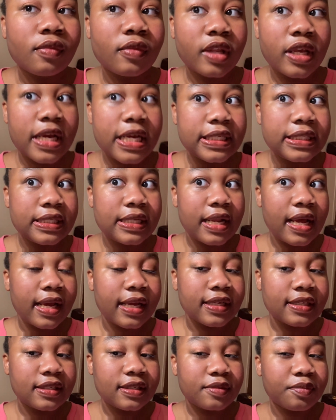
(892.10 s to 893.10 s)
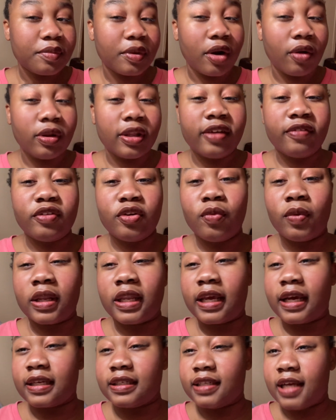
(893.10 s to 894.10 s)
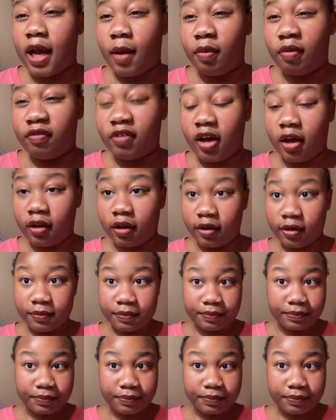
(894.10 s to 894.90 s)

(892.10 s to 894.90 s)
It's nice, but only if you want like a dab of color.